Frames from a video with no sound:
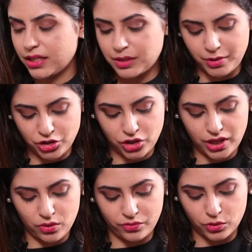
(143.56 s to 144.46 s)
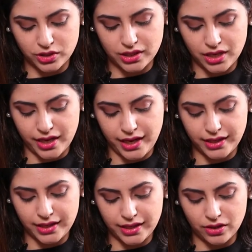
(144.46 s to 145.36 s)
year especially, of course, uh,
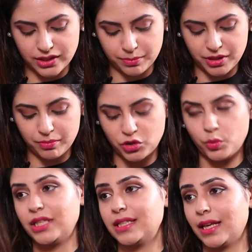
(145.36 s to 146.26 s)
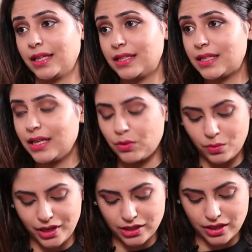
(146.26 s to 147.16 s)
ended year September
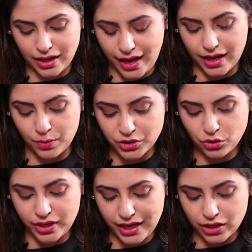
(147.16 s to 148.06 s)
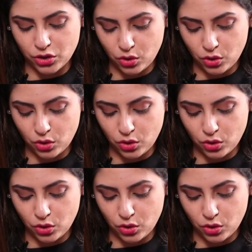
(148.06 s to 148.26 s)
2019, we, yeah. we saw net